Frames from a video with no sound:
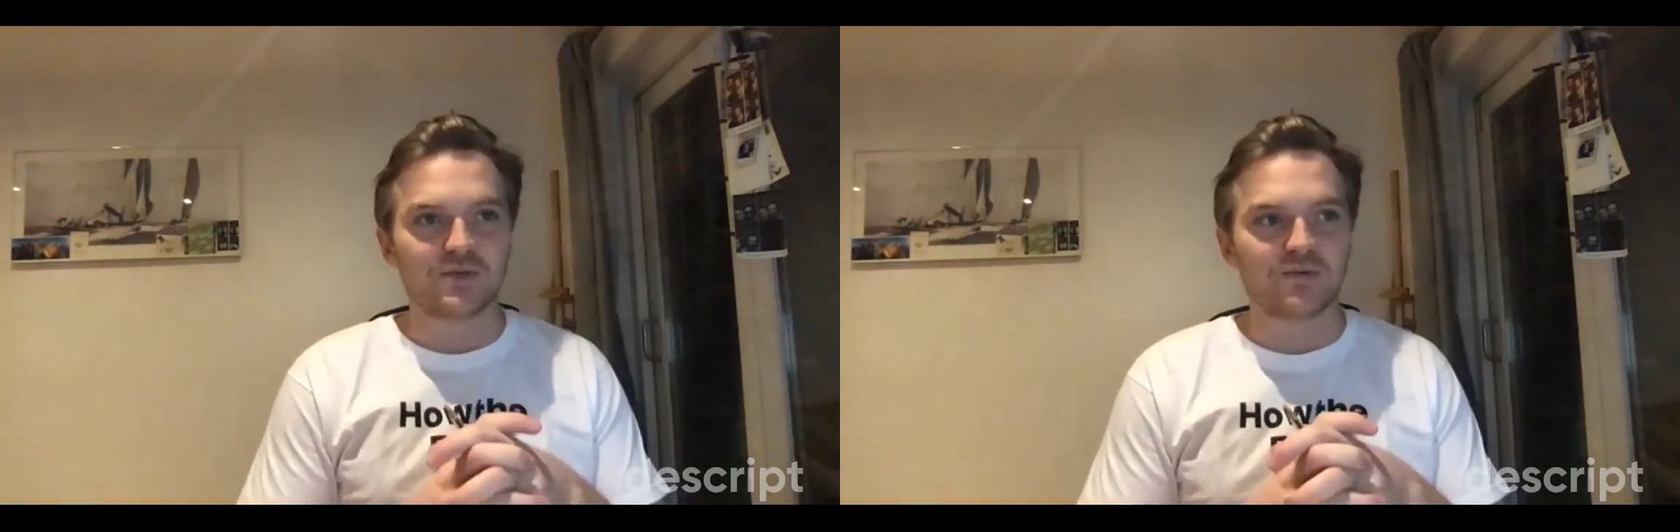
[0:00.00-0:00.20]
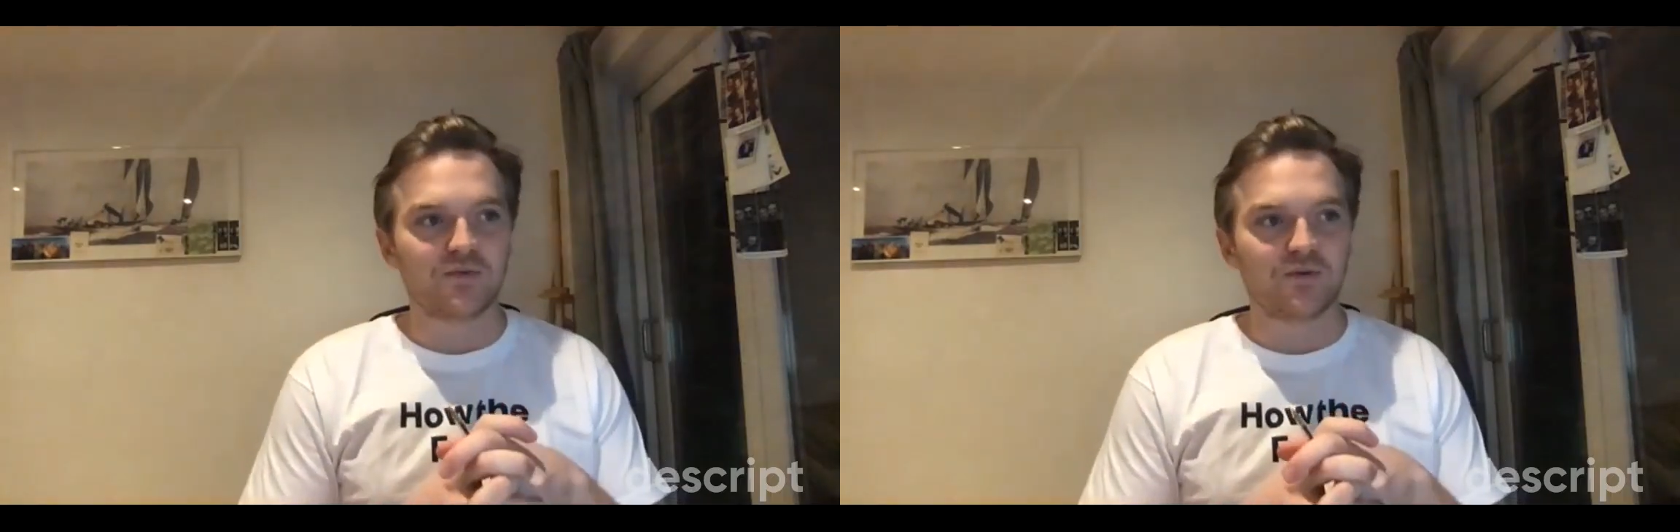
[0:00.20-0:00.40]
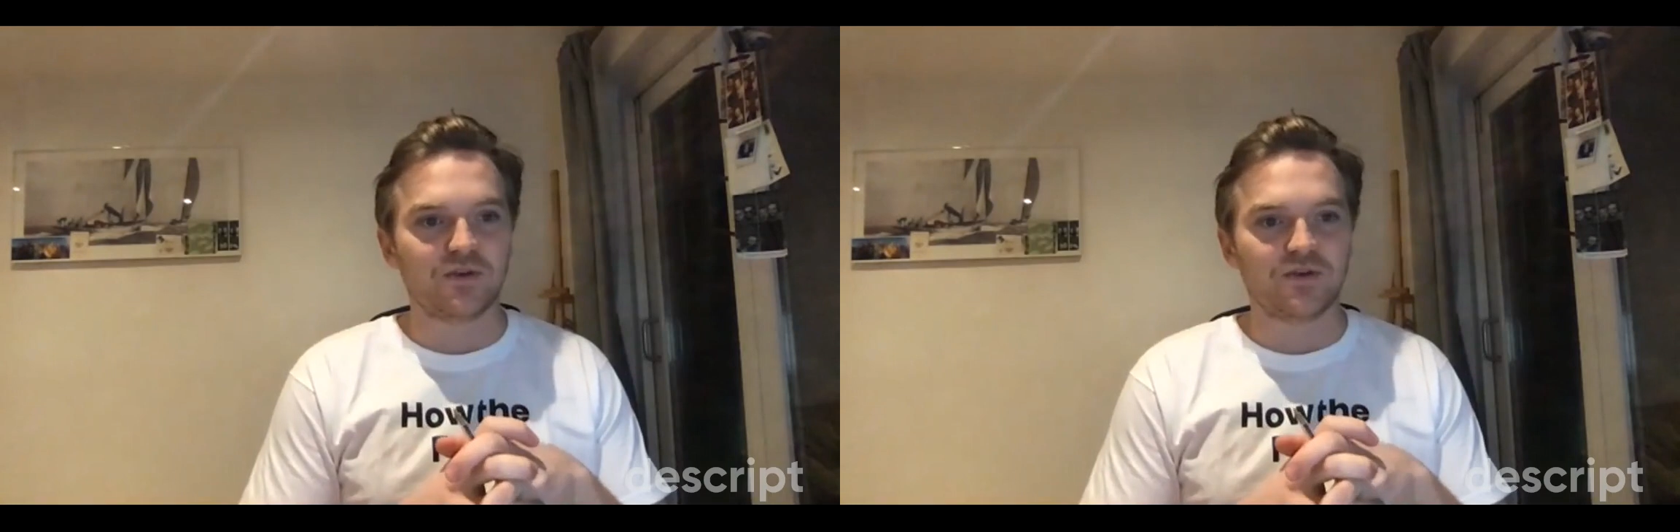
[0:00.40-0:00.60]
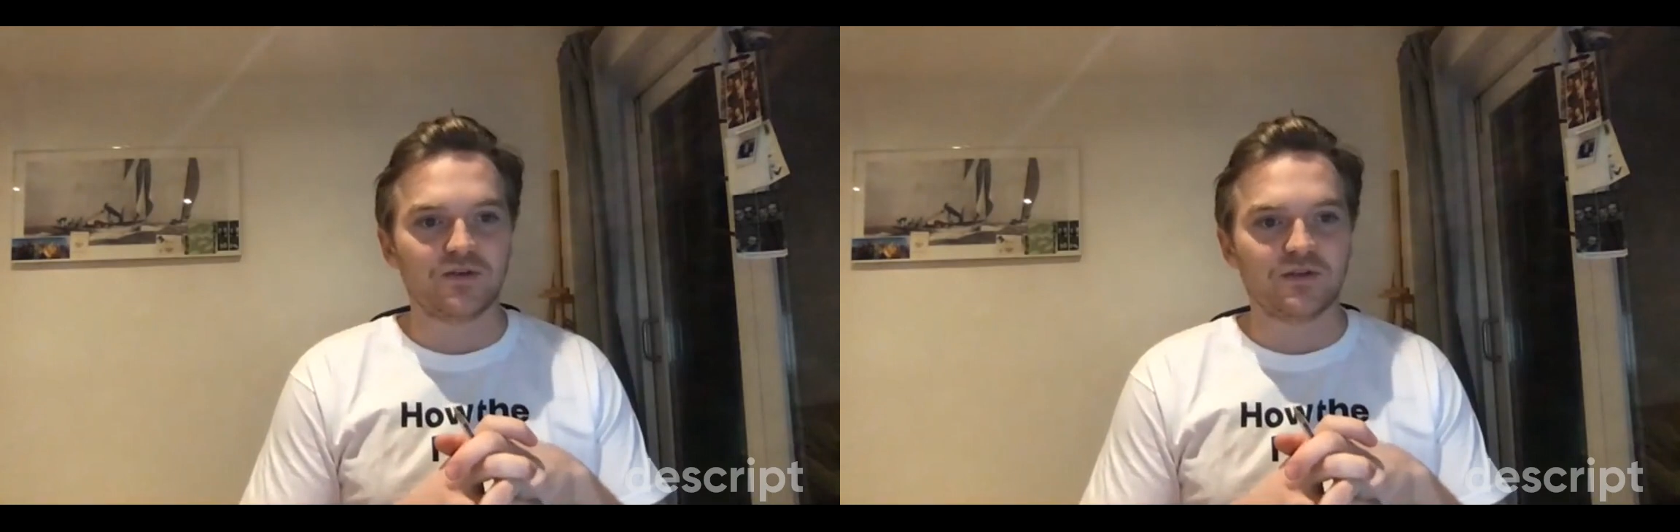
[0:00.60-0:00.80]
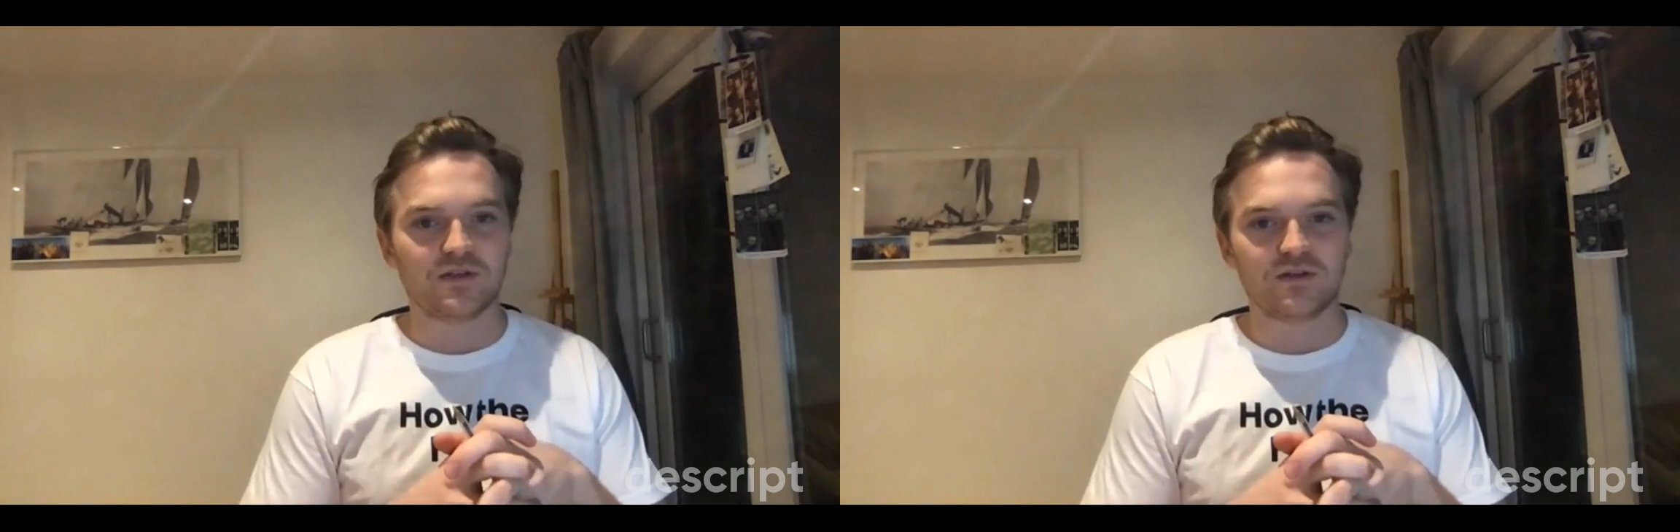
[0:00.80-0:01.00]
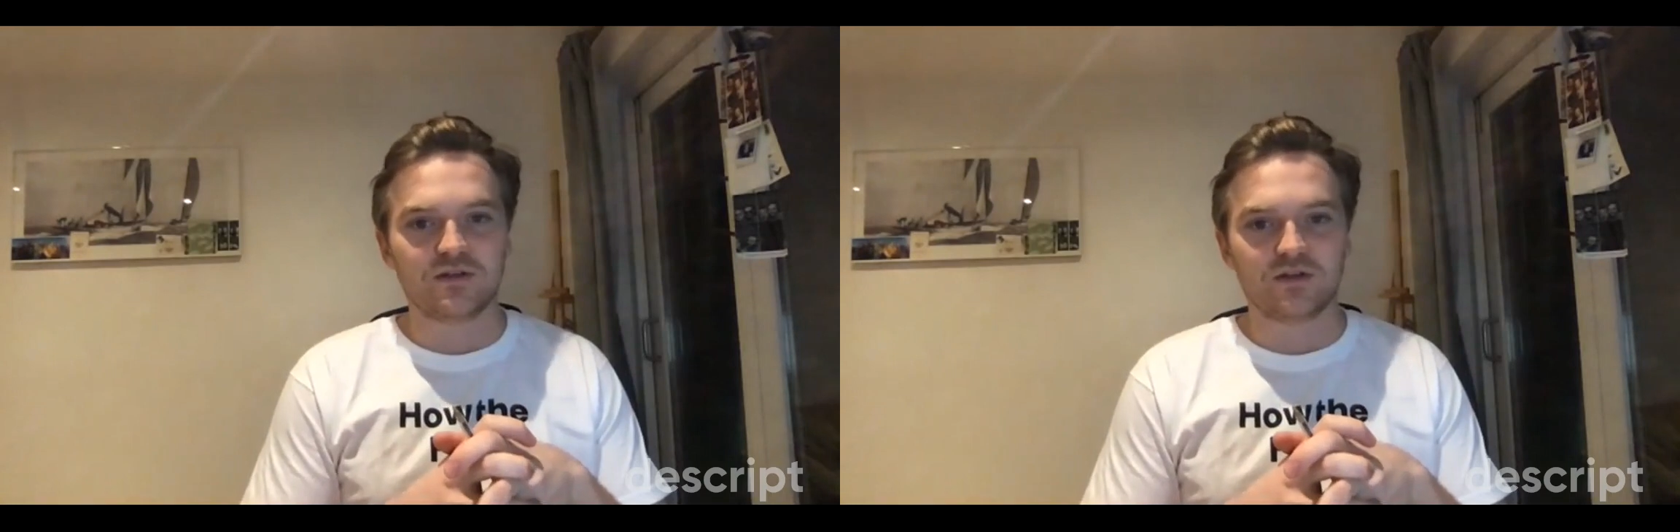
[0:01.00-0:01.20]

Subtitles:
people use